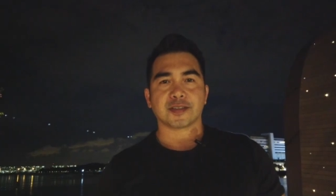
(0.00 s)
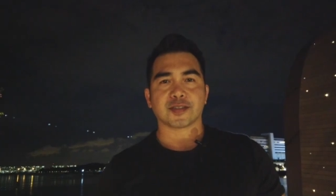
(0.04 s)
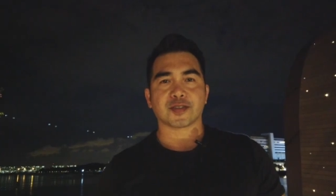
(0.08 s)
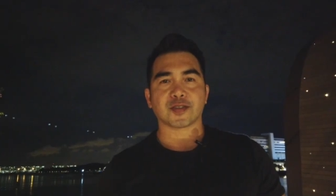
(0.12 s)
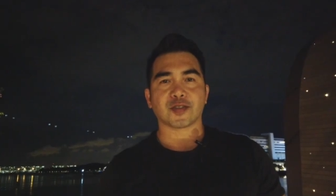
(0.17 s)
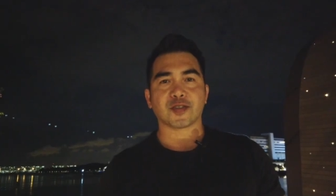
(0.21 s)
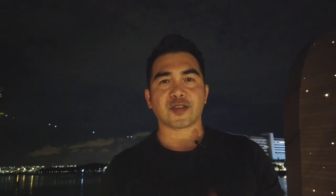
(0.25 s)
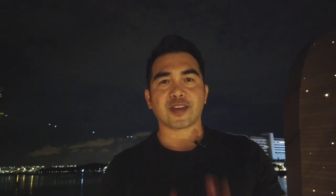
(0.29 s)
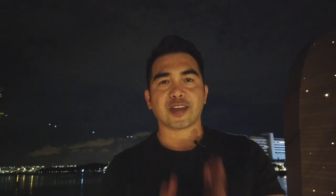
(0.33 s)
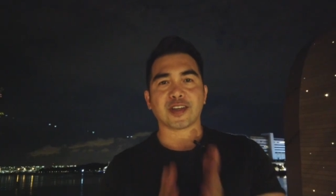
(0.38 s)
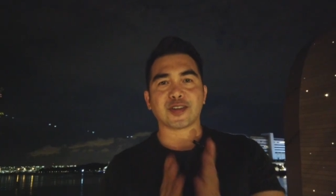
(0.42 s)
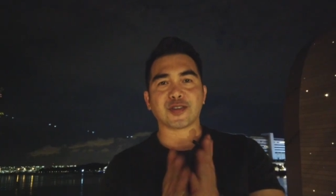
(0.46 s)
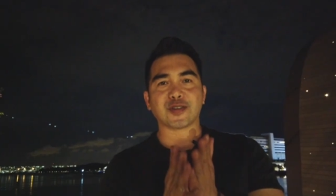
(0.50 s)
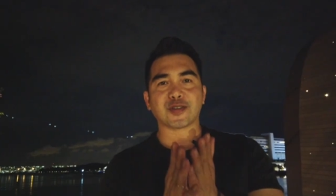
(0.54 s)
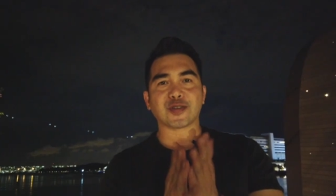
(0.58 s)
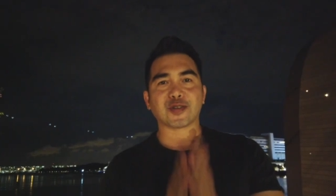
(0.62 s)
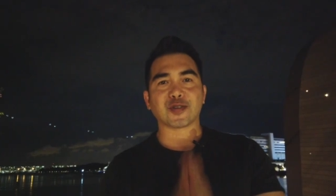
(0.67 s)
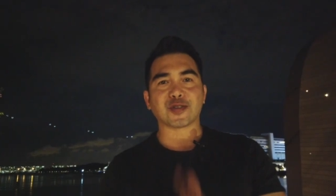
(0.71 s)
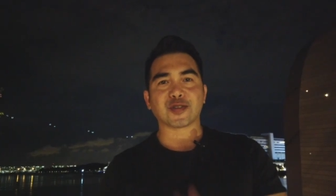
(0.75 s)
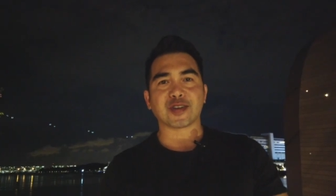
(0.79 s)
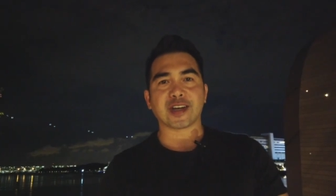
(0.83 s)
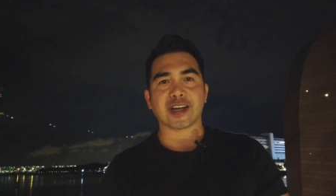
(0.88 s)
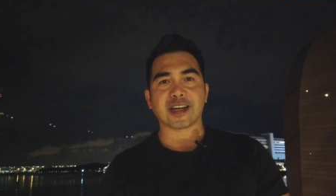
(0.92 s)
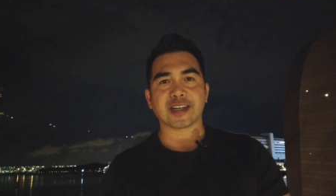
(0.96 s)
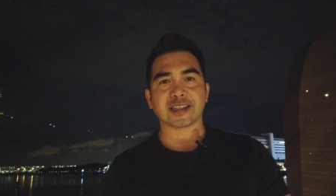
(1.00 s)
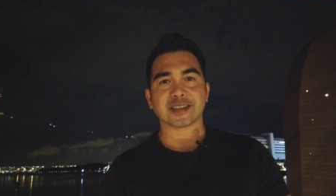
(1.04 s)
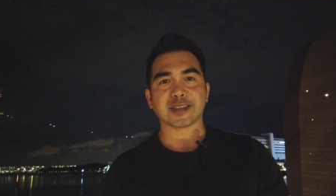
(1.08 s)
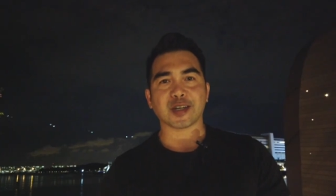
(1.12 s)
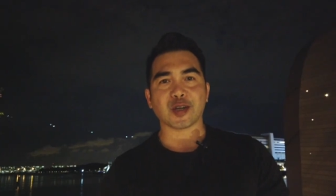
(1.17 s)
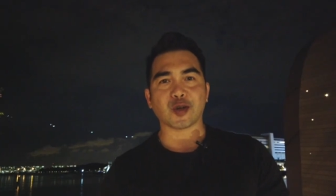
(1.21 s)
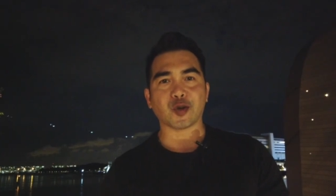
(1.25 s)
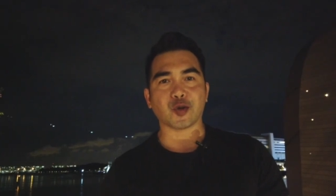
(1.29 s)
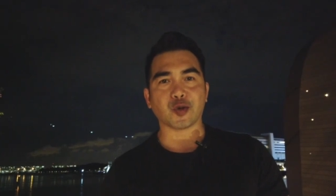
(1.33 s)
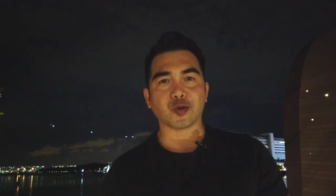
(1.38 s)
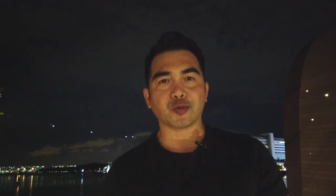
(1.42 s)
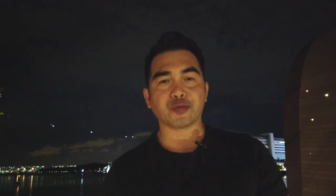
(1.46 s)
So there you go guys,
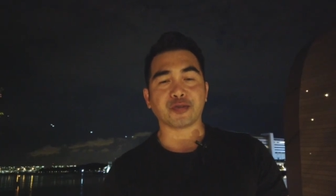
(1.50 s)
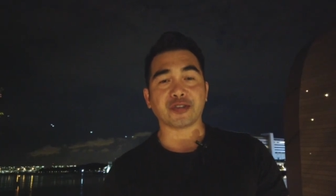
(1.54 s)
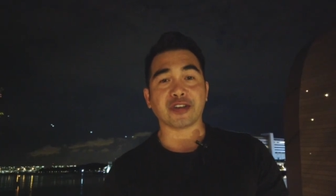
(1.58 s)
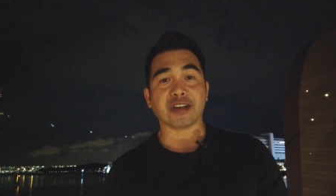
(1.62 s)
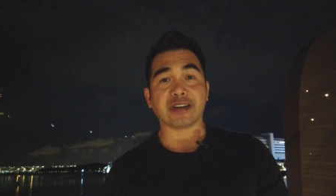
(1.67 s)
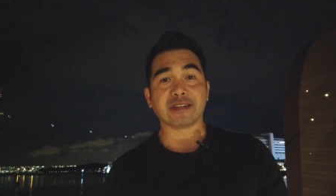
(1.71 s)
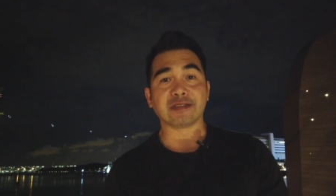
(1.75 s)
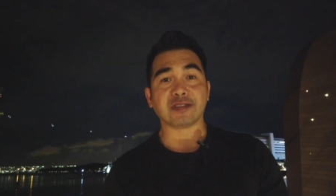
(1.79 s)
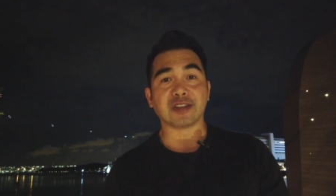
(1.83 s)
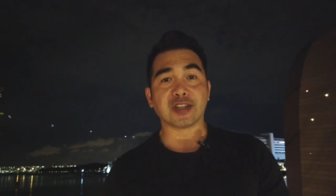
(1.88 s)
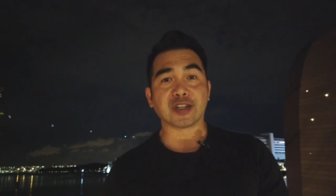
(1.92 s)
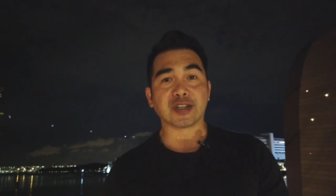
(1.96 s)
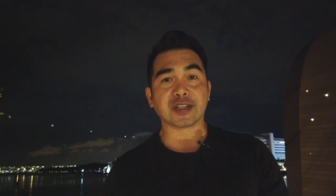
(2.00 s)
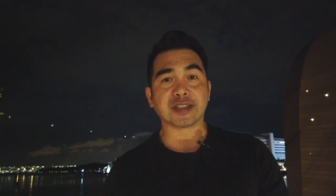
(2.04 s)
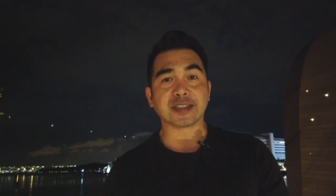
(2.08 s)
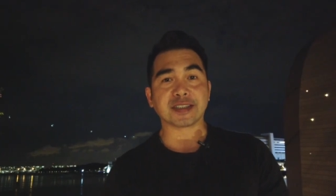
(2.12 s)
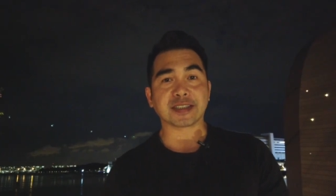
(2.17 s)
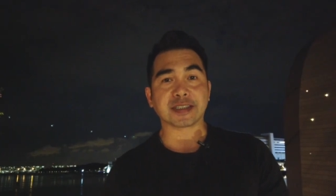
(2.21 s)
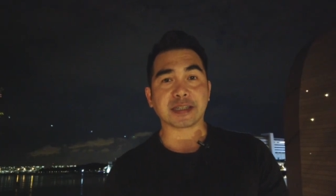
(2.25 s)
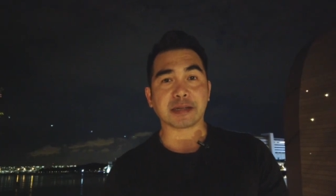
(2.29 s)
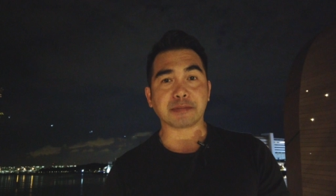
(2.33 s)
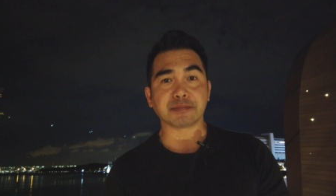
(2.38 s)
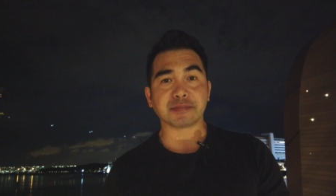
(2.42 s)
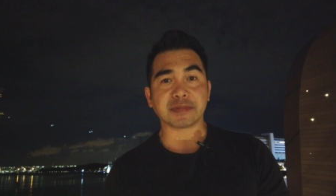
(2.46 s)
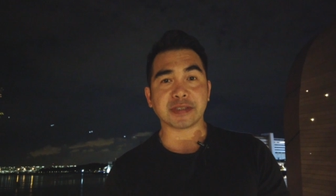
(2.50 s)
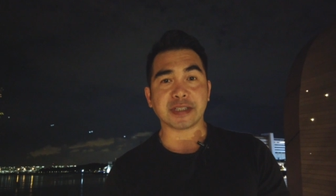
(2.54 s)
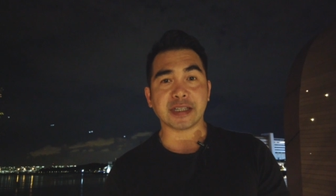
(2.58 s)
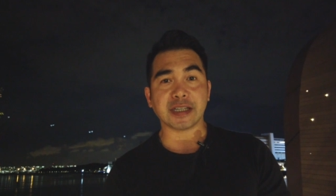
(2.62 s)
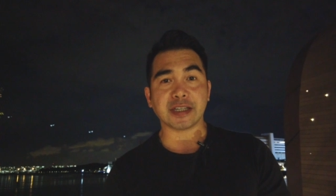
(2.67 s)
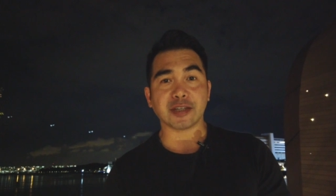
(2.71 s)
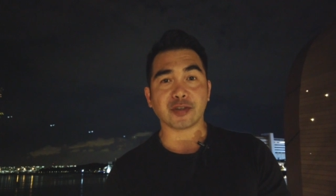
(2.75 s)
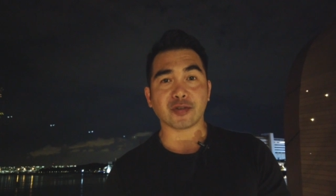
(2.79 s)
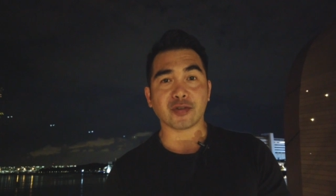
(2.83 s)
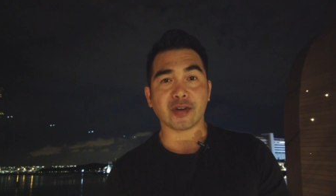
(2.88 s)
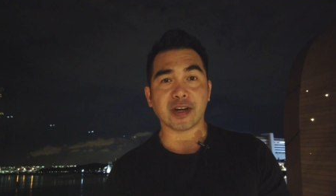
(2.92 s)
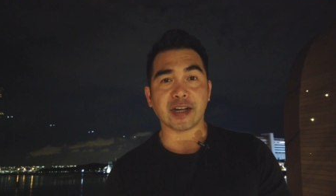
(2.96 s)
I hope you have learned
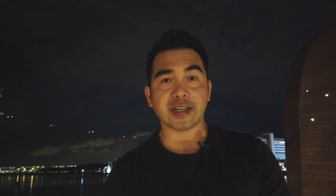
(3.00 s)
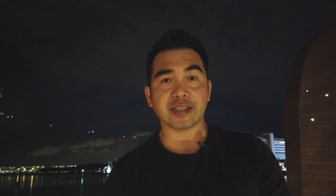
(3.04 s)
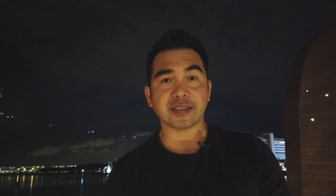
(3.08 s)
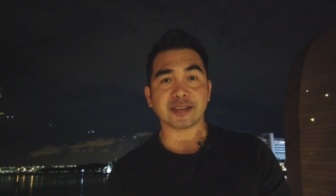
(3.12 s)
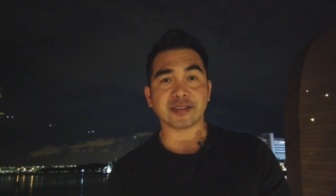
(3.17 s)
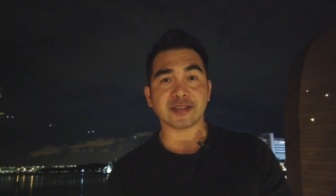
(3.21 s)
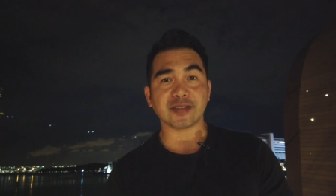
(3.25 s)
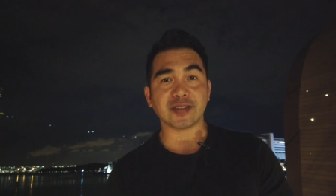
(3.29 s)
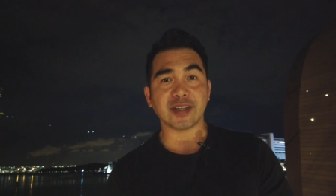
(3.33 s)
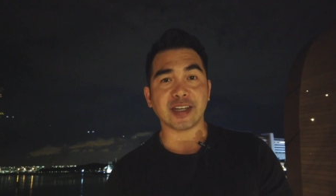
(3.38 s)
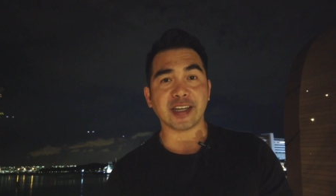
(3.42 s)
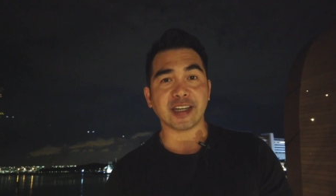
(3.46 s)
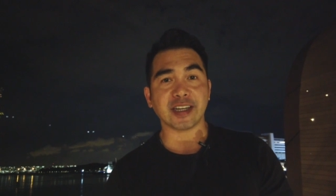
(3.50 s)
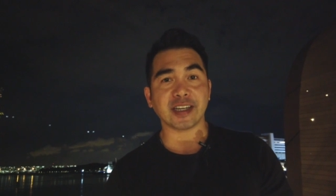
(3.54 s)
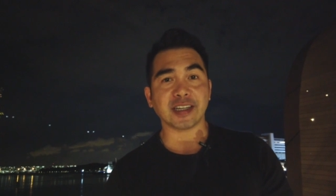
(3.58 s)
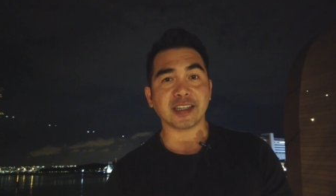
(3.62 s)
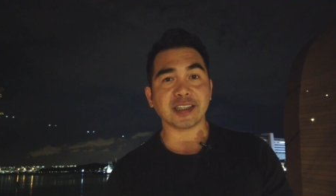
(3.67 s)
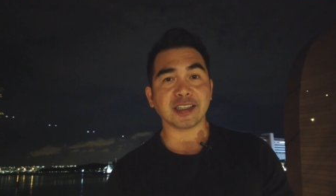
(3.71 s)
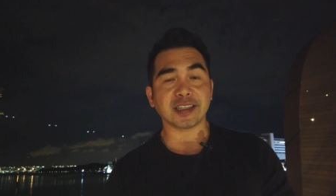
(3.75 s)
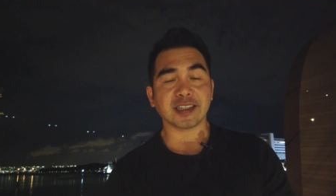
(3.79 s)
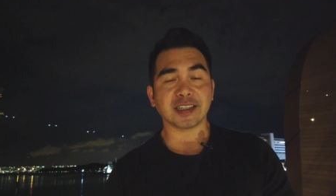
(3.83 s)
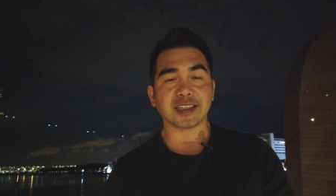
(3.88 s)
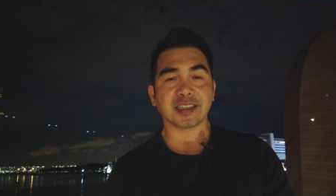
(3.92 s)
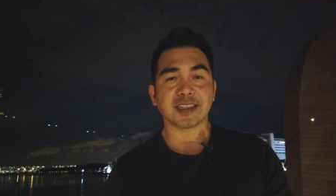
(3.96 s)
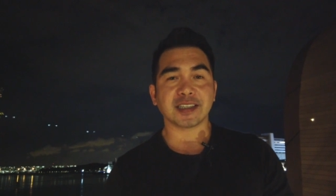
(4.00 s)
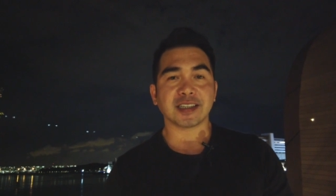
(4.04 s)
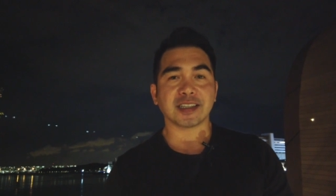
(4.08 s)
something great today.